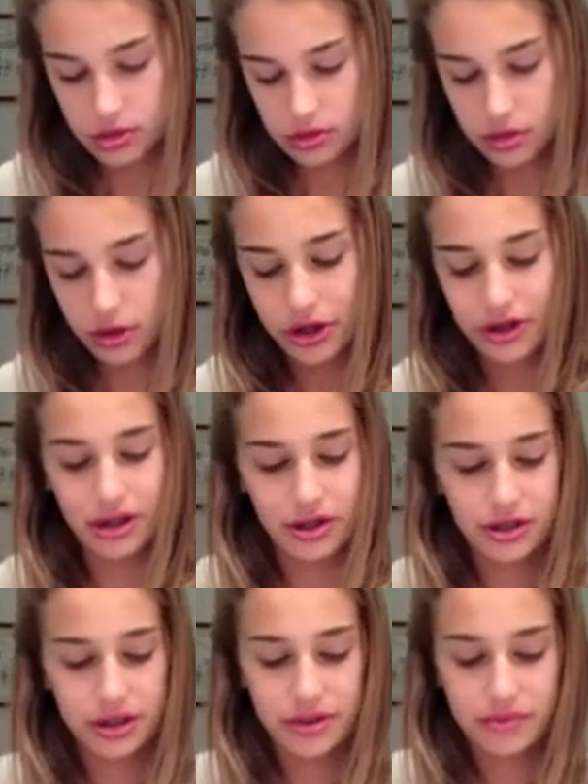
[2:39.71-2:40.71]
Or you can
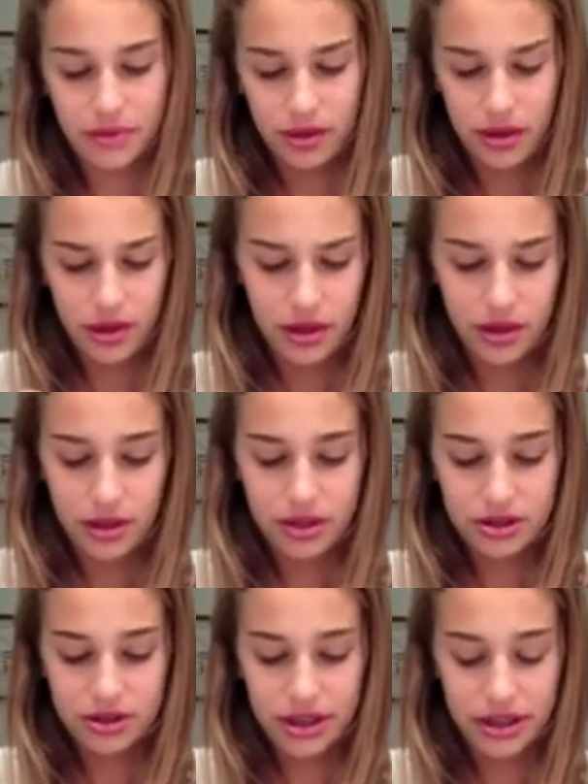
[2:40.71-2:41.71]
also, this
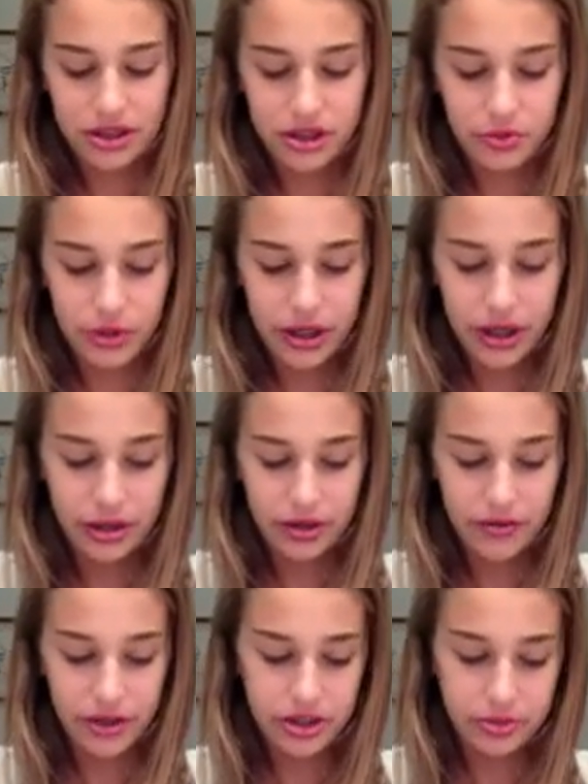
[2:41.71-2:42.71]
looks like it's just working if
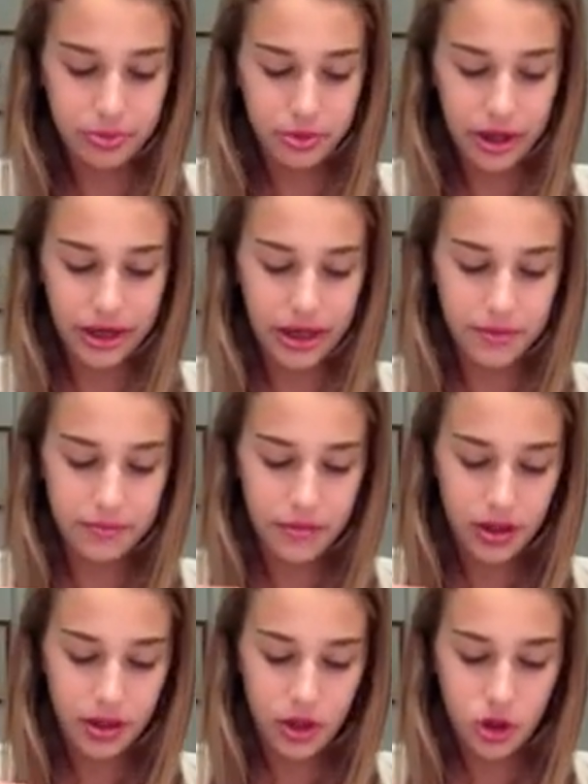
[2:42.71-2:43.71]
I just break it.
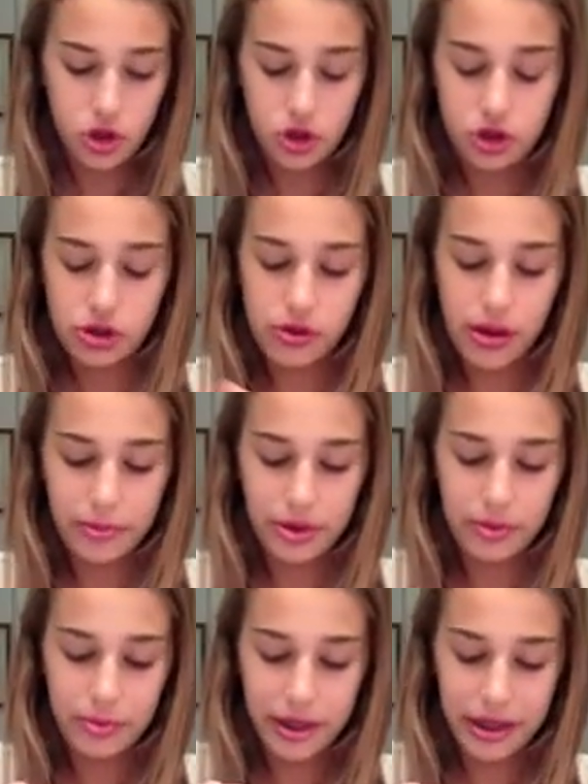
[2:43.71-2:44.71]
So I'm going
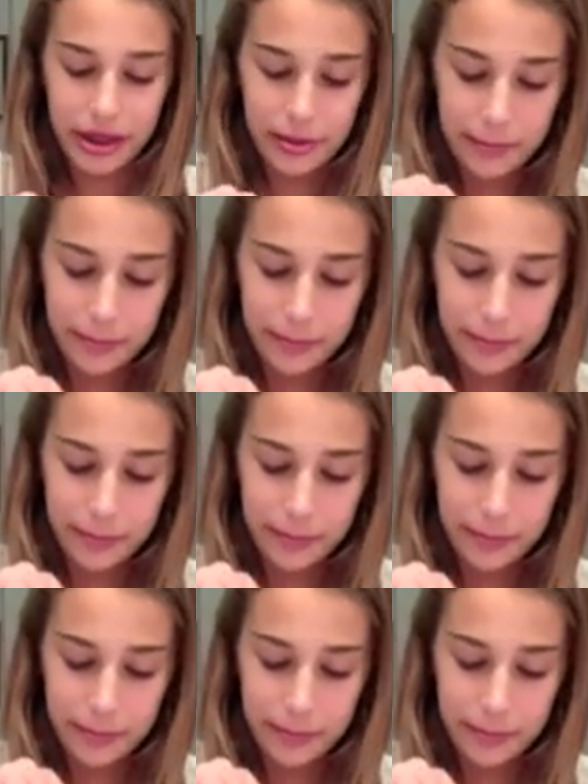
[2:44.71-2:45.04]
to break it.